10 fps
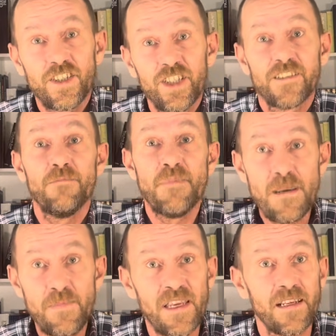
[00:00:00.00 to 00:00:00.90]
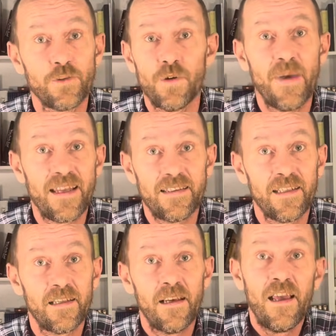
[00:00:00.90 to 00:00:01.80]
just me being
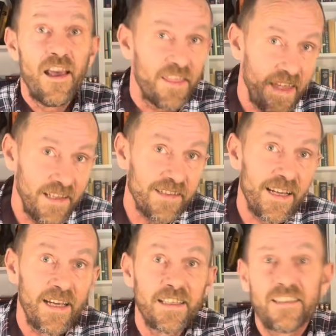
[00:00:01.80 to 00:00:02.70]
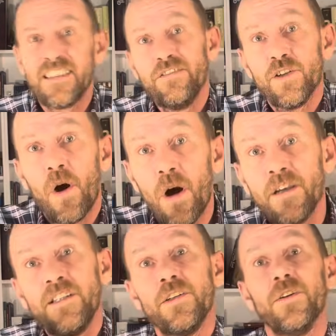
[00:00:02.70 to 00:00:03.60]
dramatic. Thinkers like Stephen
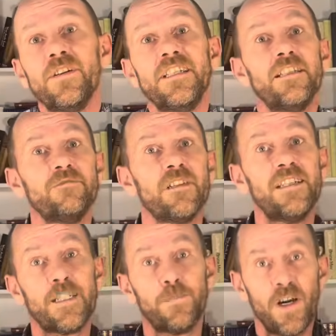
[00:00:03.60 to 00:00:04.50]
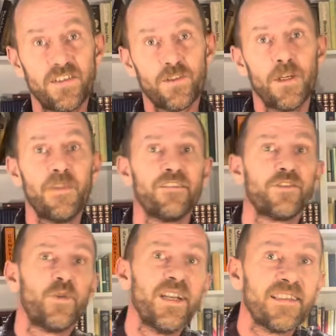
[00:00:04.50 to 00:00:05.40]
Hawking or Nick Bostrom
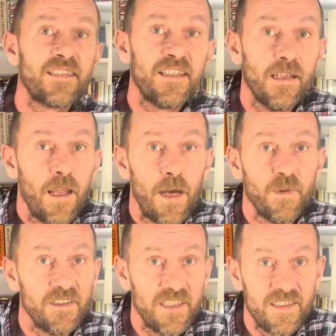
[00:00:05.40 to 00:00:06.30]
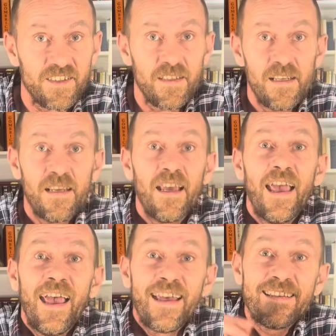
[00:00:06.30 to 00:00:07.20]
have raised the alarm on this.
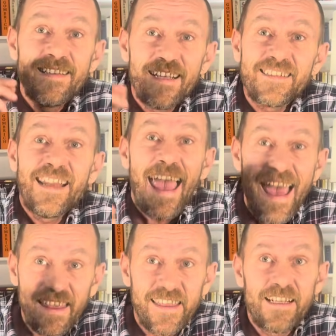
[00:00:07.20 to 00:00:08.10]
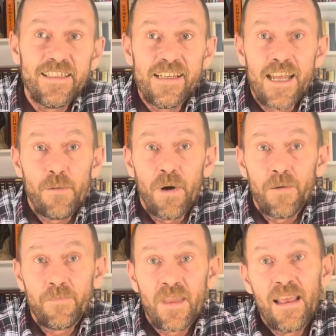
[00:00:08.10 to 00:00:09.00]
And there's an ethical dilemma.
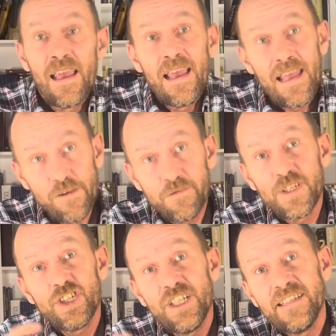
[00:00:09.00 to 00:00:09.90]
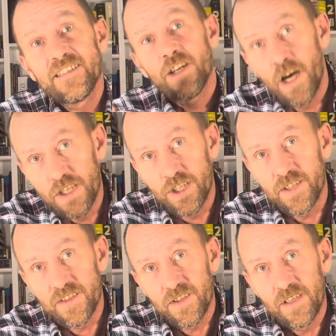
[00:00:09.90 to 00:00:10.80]
If a machine is
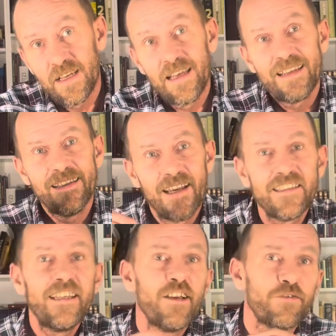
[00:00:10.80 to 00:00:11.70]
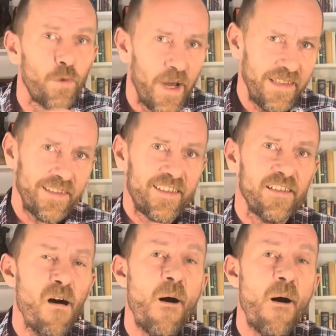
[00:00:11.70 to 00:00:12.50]
conscious, does it have rights?